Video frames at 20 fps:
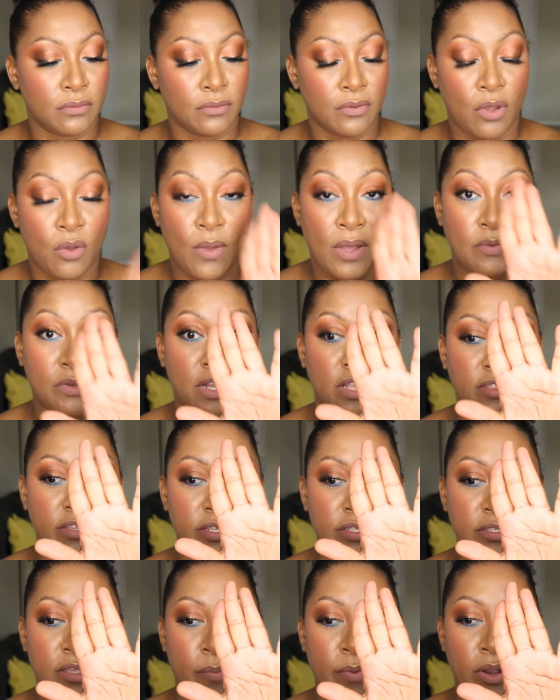Oh wow, nothing
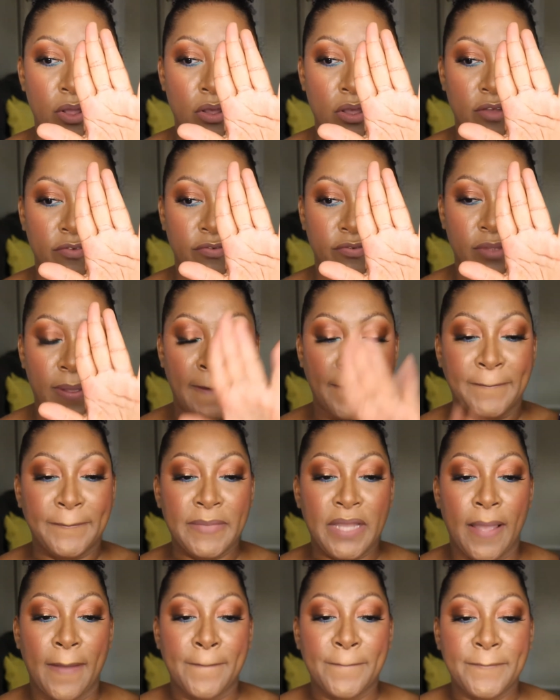is coming off.
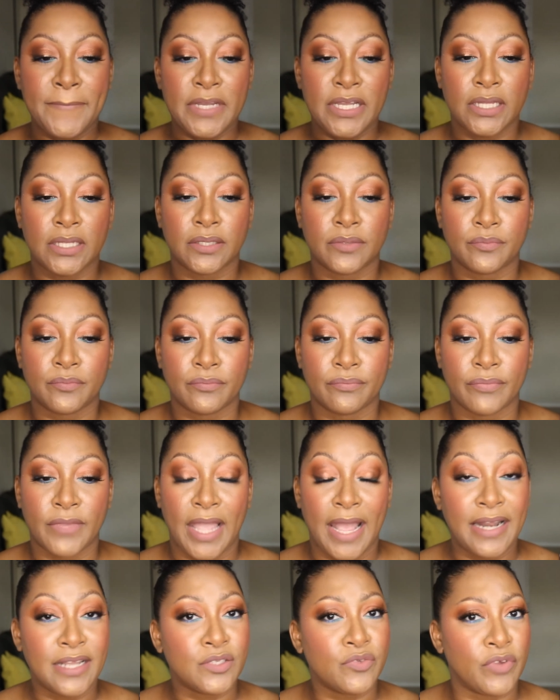
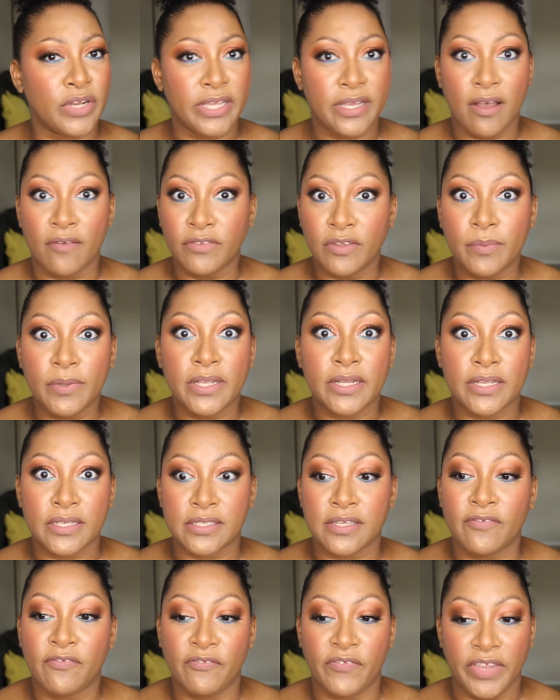And it's really comfortable. It
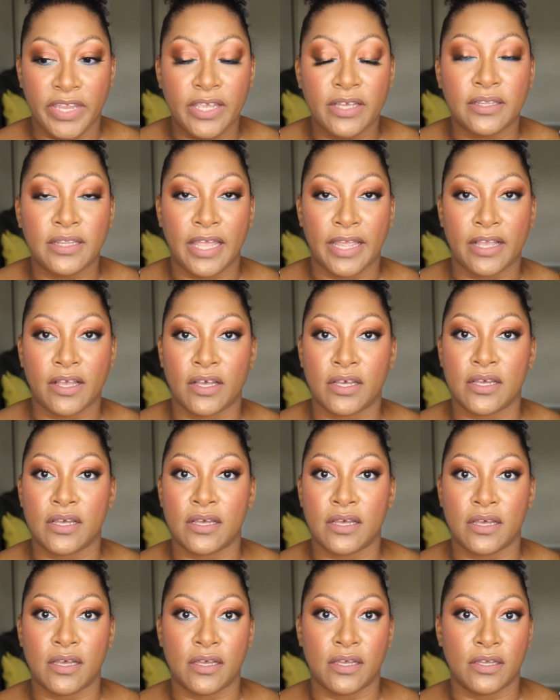doesn't feel like
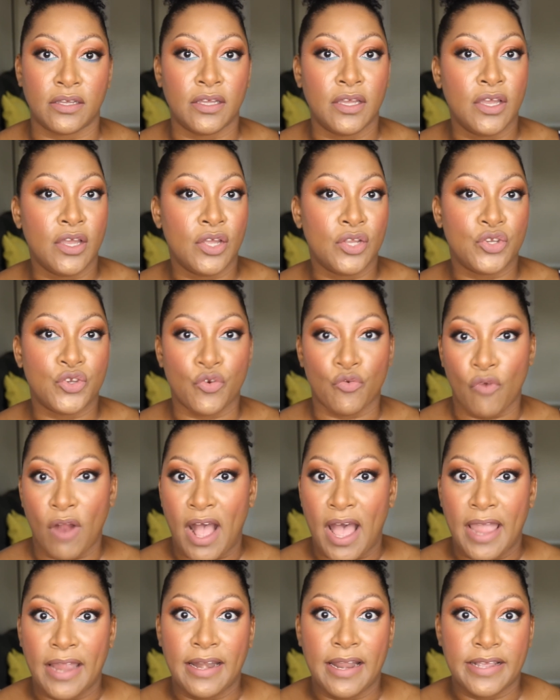a
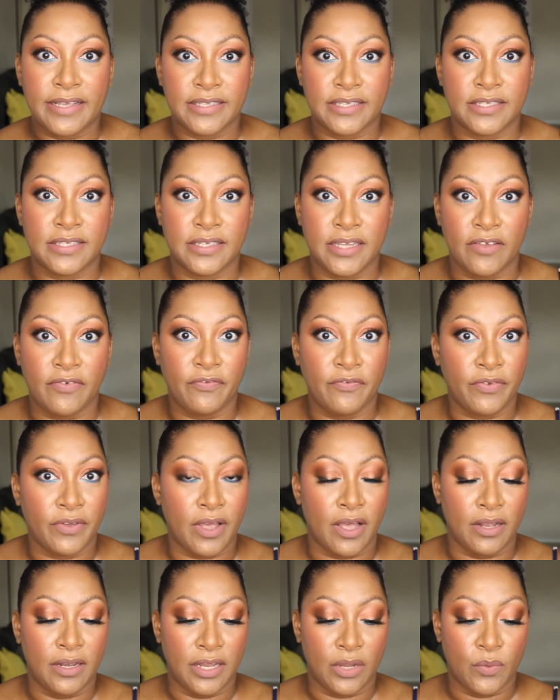dry, like stiff
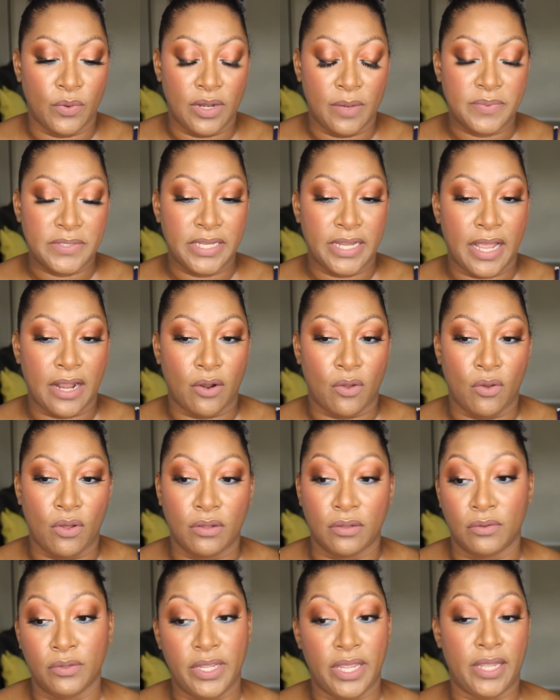liquid lipstick at
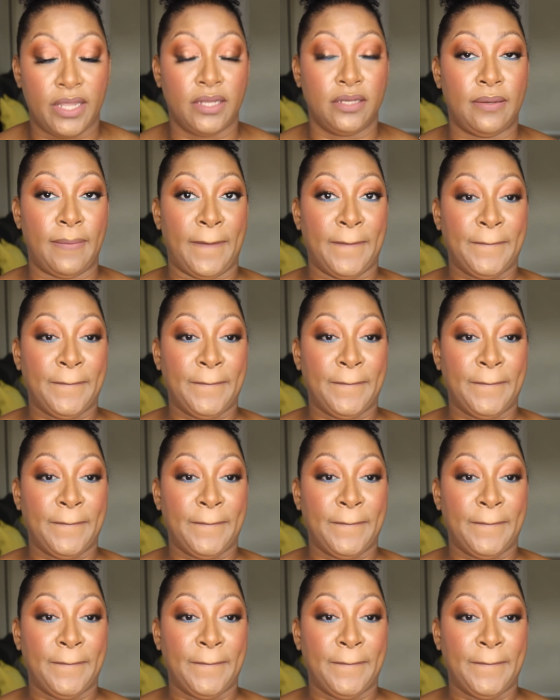all. Okay.